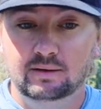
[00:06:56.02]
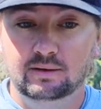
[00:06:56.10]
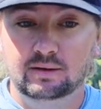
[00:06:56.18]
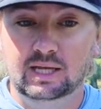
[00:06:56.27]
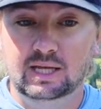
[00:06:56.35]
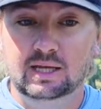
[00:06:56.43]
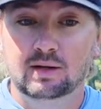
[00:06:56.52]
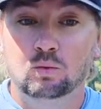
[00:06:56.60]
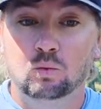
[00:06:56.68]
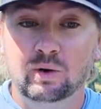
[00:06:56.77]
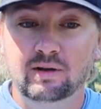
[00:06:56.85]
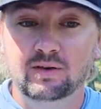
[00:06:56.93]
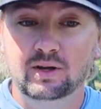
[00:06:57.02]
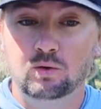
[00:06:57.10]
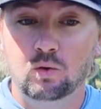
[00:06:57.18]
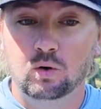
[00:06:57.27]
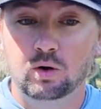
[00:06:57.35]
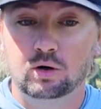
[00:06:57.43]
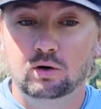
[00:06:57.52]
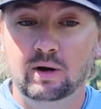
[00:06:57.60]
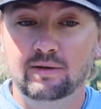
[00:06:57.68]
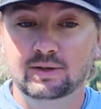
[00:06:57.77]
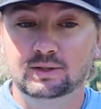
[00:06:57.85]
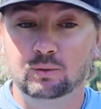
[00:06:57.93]
the rivet or
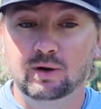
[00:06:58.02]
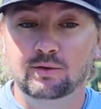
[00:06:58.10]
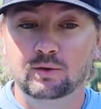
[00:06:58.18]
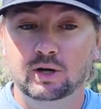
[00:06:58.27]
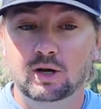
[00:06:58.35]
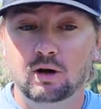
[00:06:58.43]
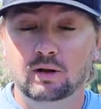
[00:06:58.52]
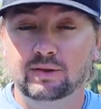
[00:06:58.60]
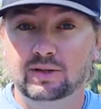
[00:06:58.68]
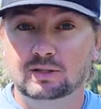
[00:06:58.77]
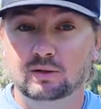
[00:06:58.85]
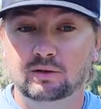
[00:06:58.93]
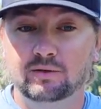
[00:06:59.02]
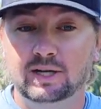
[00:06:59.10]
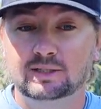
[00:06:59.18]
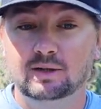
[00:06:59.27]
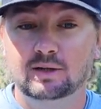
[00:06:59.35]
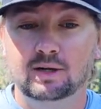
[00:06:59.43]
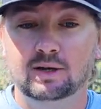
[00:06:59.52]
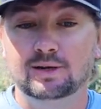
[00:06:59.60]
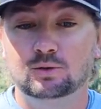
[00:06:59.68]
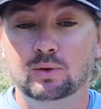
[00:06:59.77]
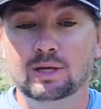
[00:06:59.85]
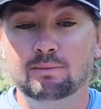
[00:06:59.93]
crevice or whatever you want to call it, this little device down here,
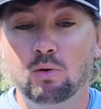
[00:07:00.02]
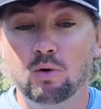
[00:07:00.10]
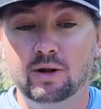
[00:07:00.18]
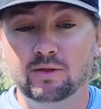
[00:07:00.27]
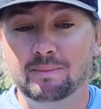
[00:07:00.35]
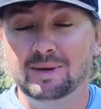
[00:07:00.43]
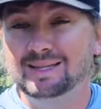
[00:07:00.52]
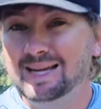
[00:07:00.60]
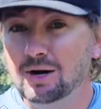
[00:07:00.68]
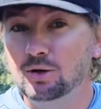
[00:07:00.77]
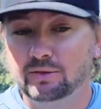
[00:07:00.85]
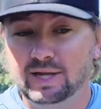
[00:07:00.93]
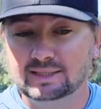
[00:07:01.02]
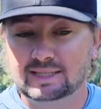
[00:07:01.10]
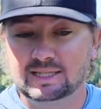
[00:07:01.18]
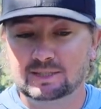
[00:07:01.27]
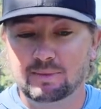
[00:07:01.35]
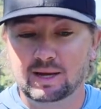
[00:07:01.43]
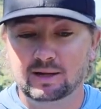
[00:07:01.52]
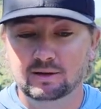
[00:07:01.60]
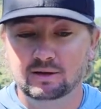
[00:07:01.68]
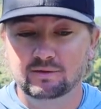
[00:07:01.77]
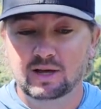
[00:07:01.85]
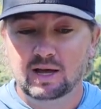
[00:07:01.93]
it's really important the material that's actually made out
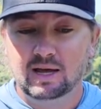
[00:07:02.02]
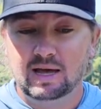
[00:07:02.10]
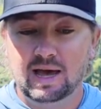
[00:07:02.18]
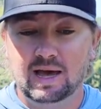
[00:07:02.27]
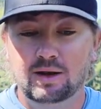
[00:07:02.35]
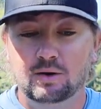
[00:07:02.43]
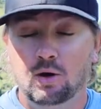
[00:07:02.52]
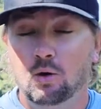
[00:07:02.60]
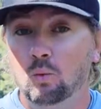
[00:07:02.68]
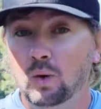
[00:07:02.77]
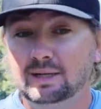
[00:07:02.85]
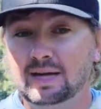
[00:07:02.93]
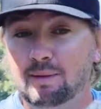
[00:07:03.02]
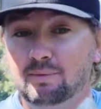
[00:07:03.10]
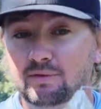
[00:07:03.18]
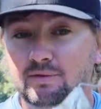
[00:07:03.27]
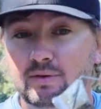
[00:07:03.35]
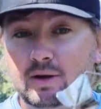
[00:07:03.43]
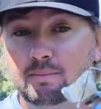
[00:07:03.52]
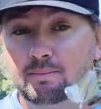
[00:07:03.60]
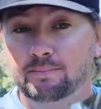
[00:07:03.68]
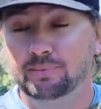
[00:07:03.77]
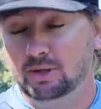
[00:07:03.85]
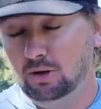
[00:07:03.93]
of and what type of,
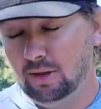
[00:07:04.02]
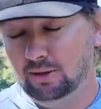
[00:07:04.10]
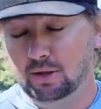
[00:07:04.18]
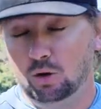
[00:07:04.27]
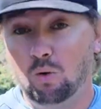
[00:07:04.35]
you know, the